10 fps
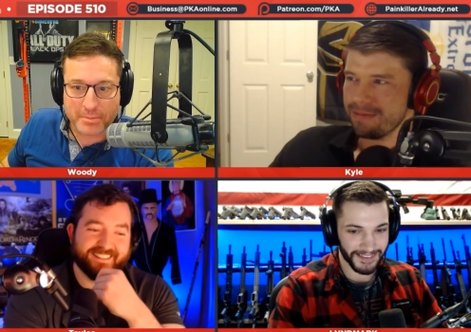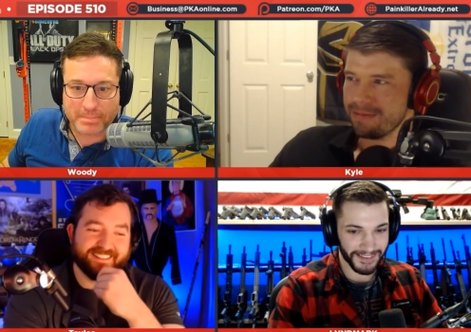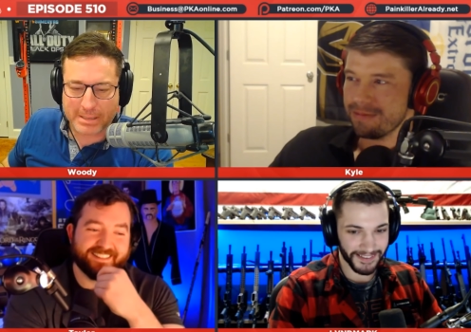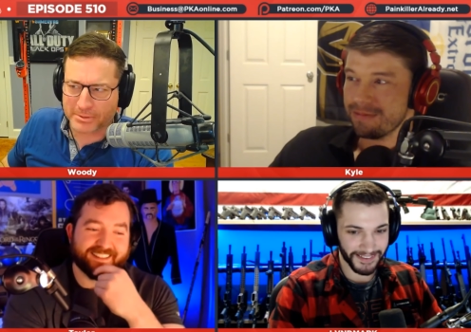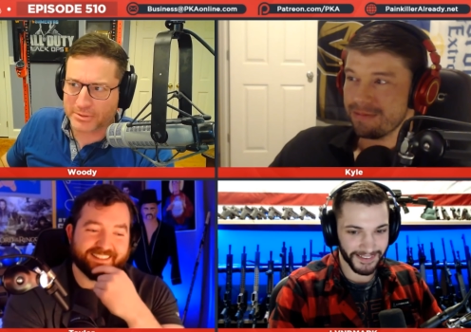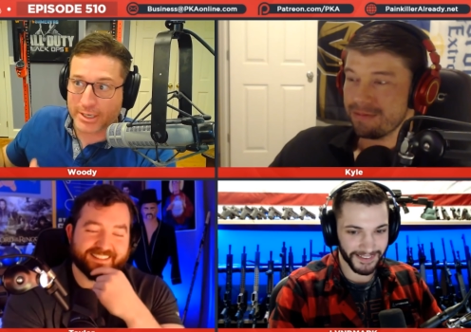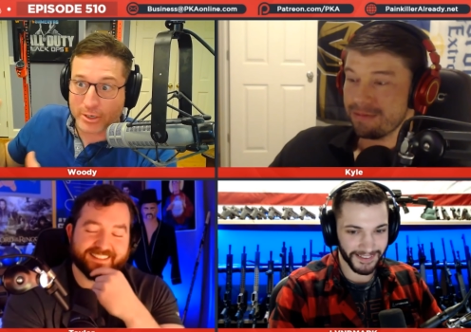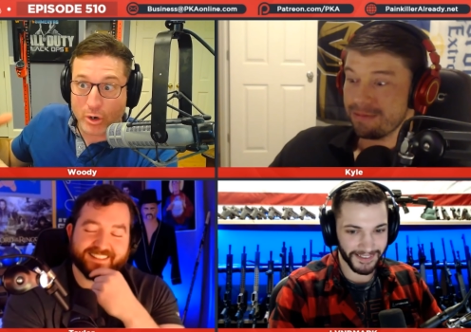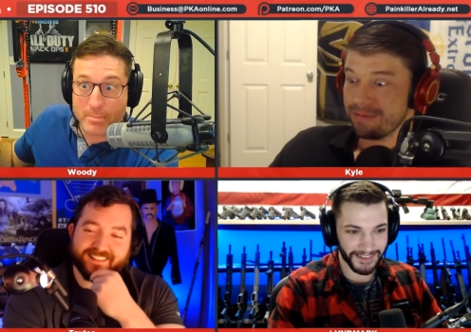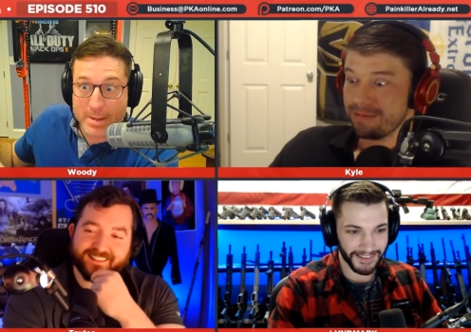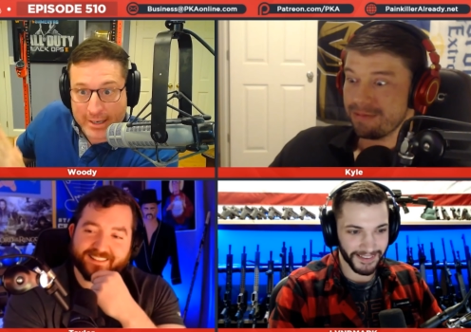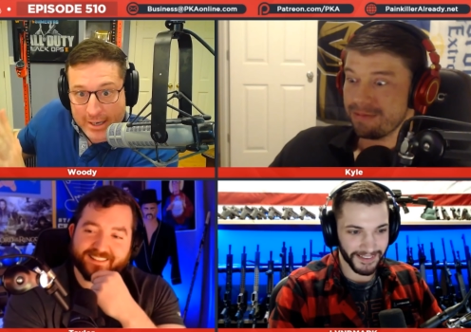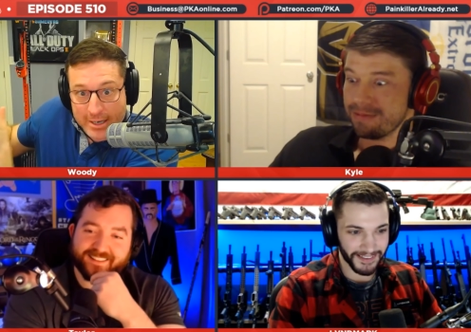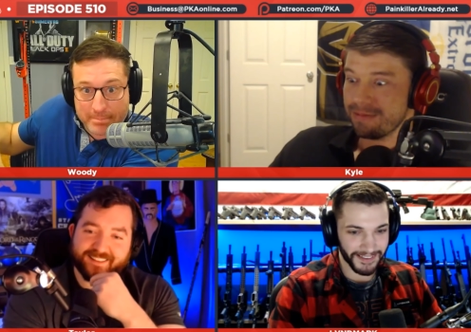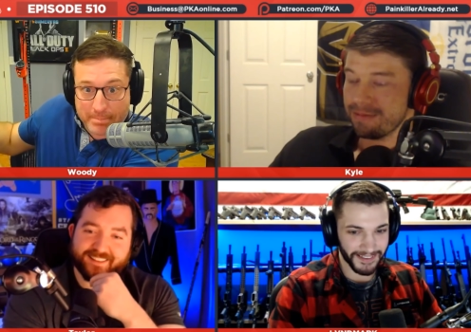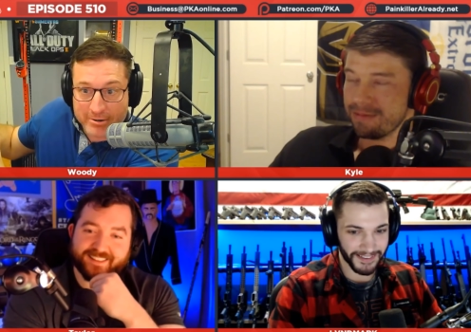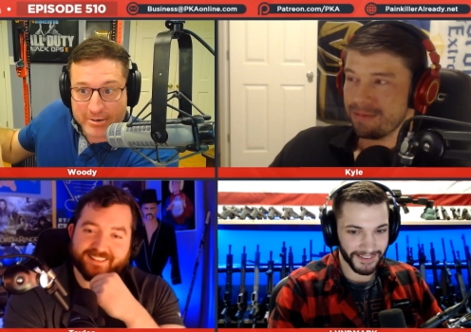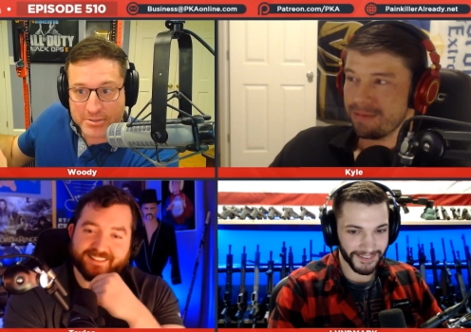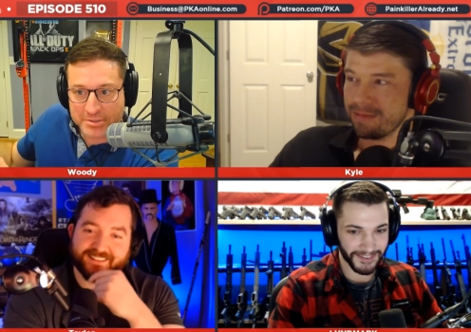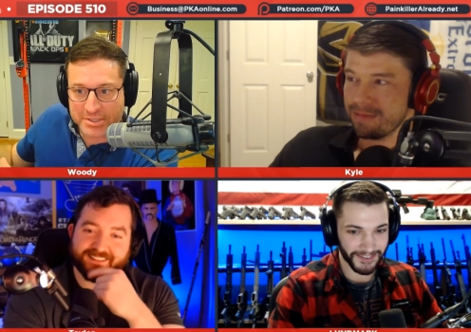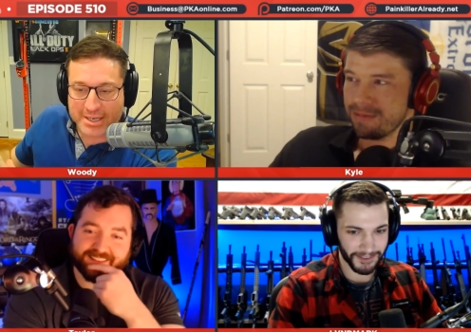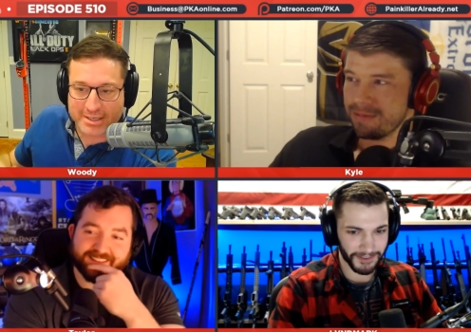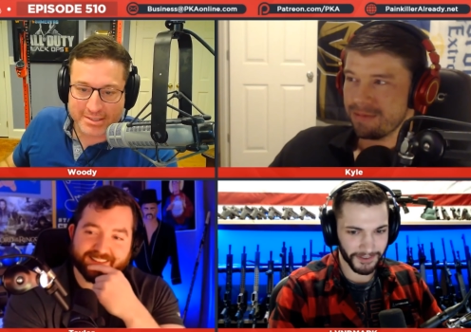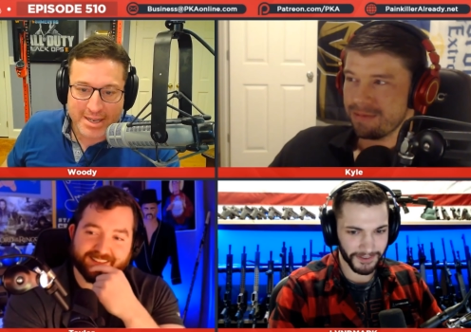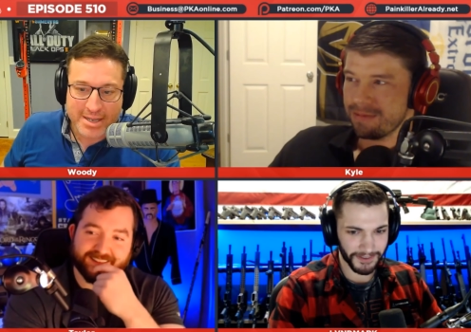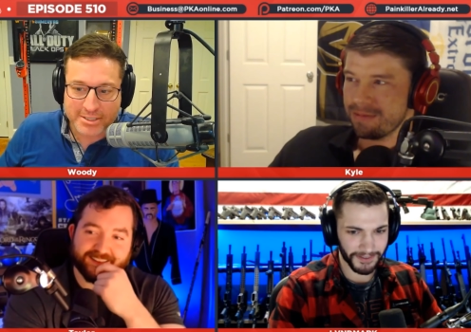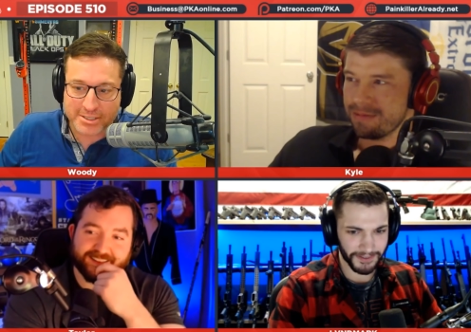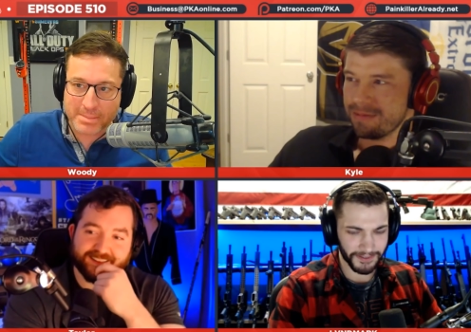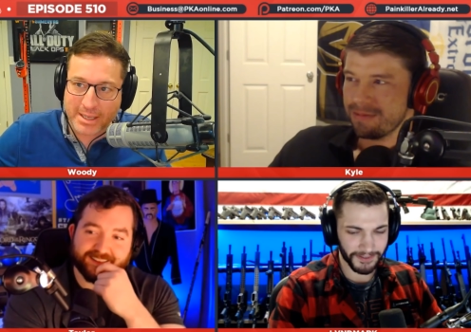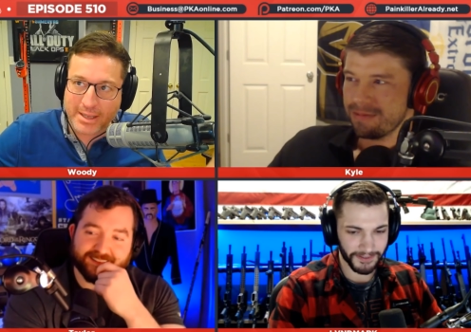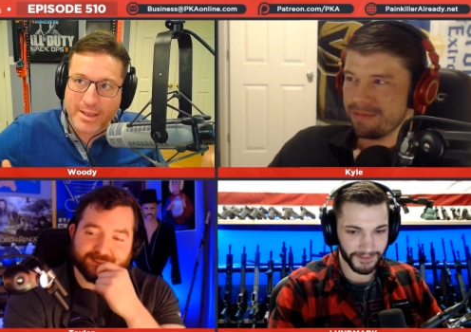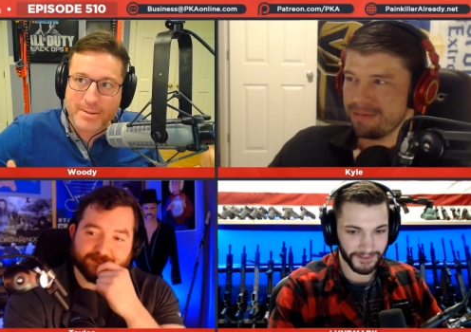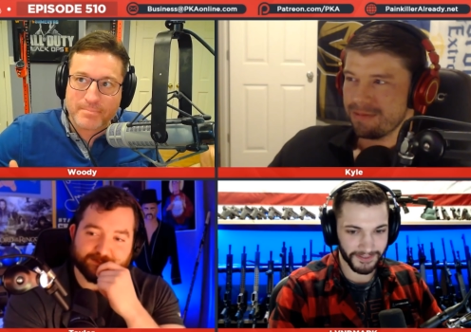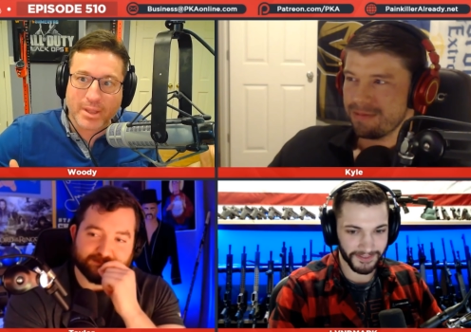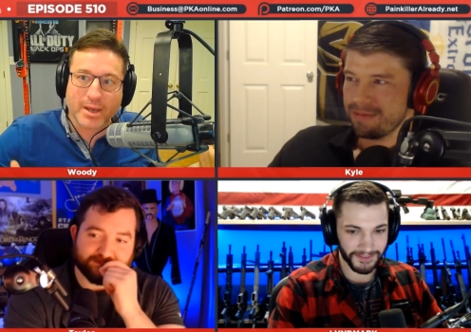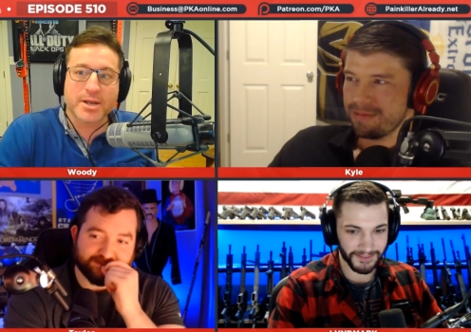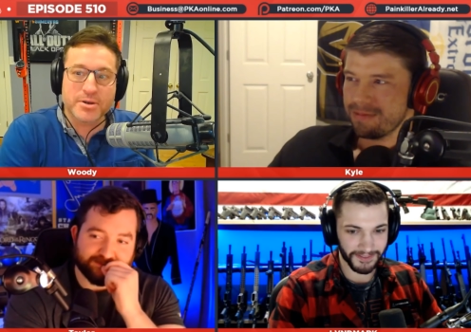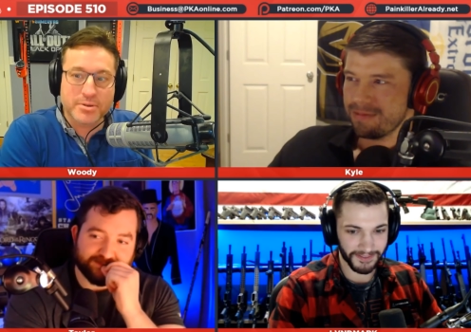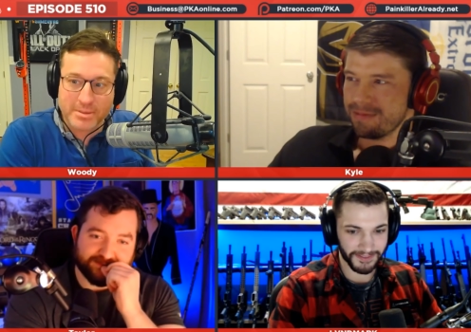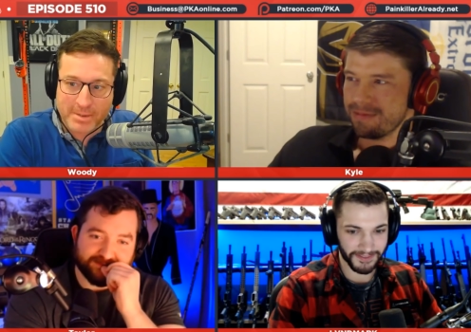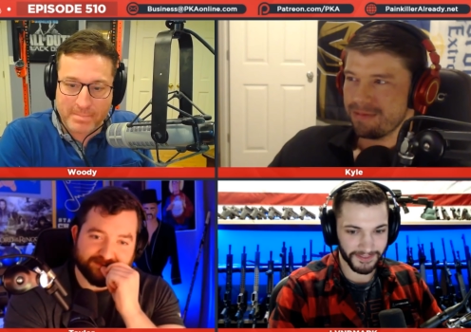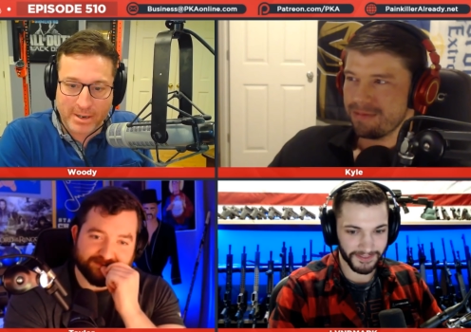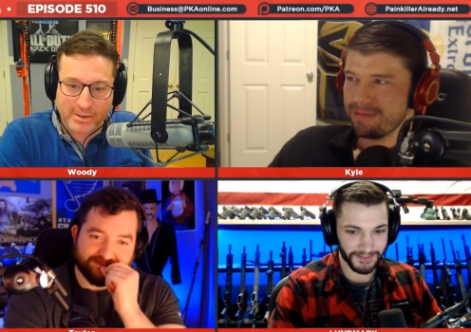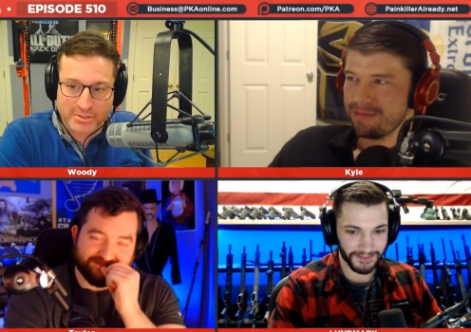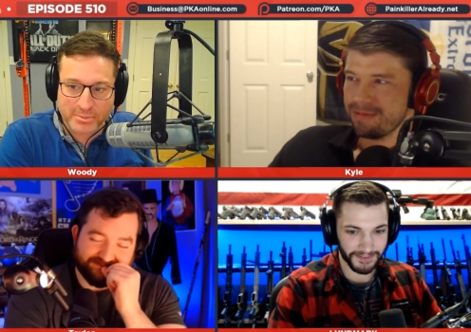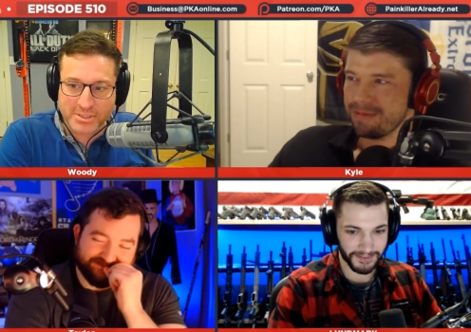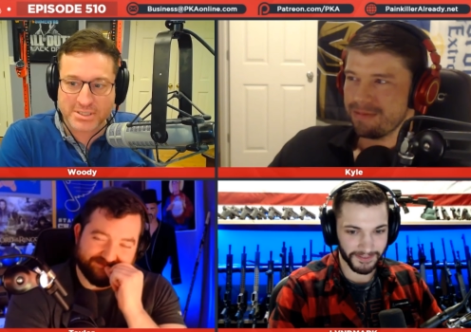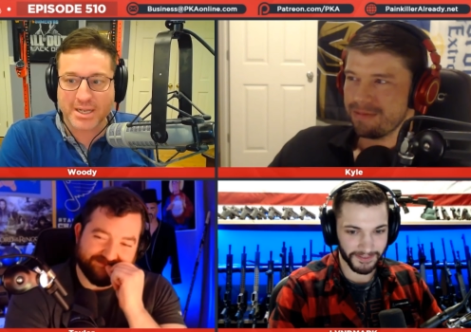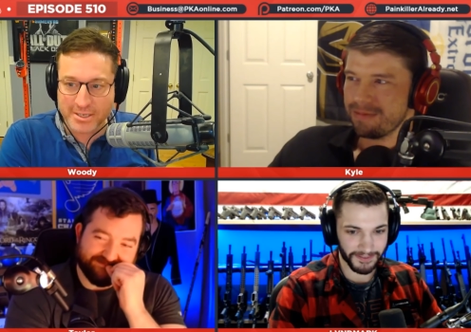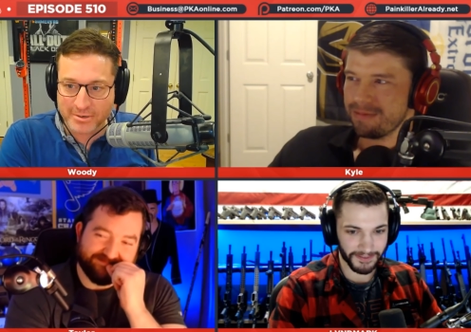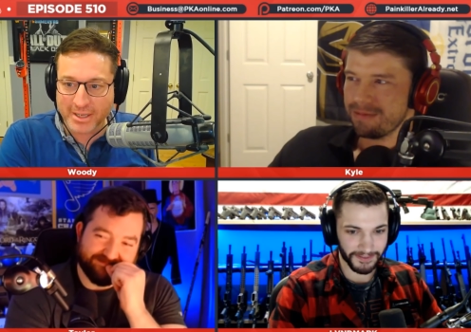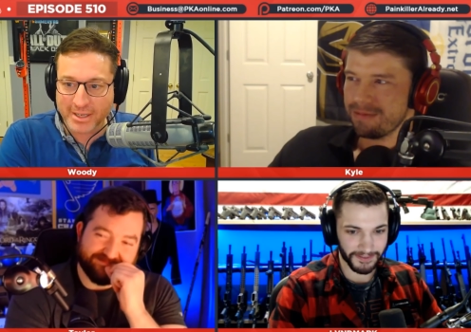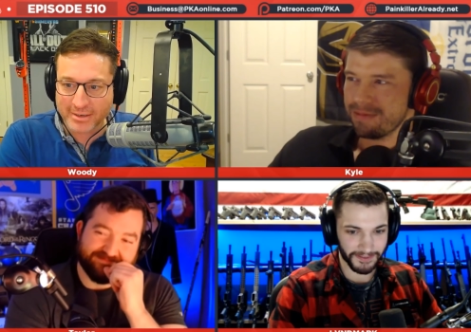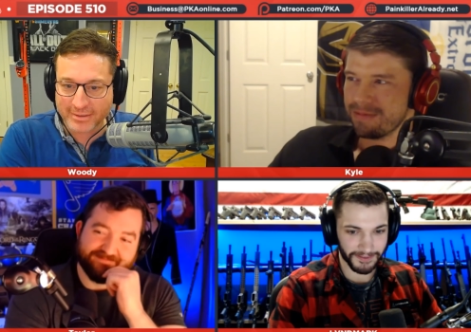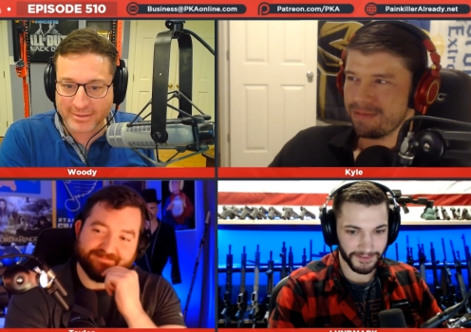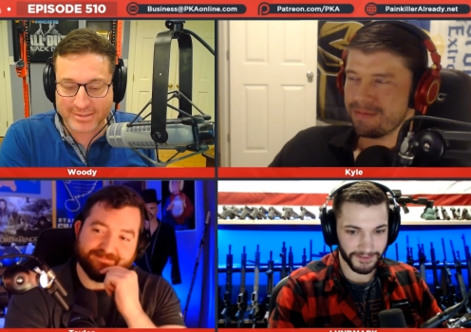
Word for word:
Speaker 1: people are like, "Oh my god, parental sex." To me, I knew that my parents were a tight unit because